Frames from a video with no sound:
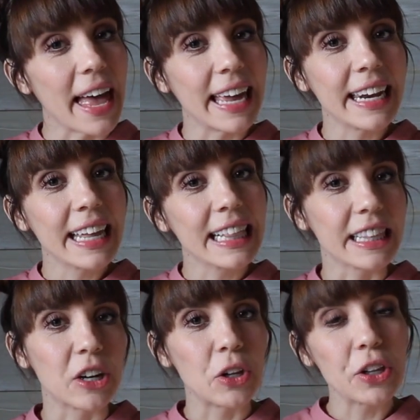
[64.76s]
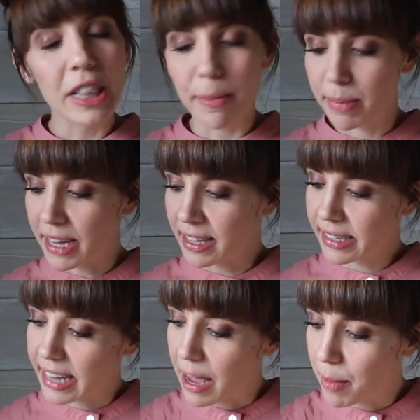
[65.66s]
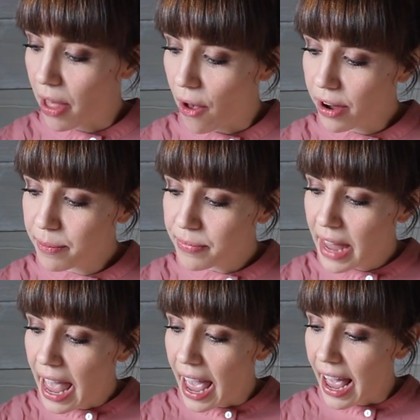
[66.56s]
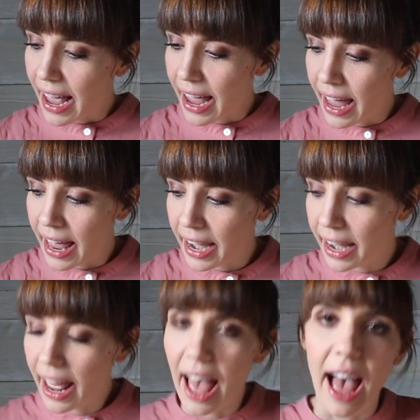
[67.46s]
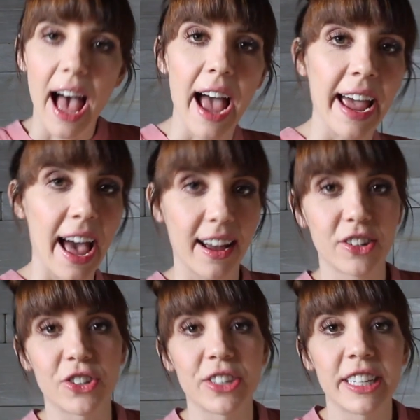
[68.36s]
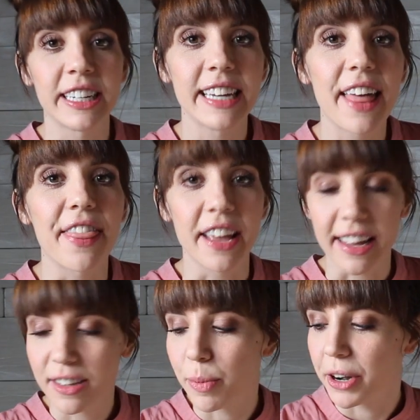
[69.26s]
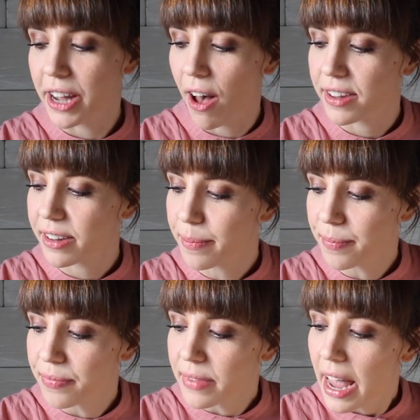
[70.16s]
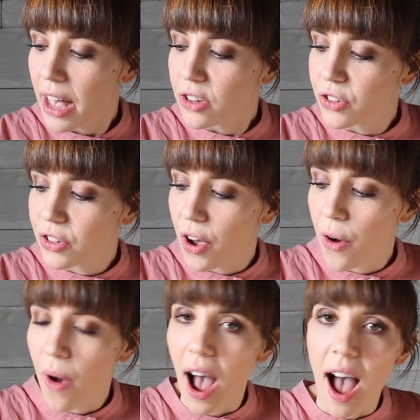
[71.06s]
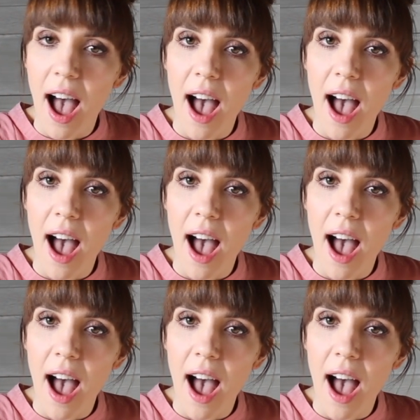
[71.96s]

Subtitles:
then little old LipSense came along and I actually think it's pretty awesome. So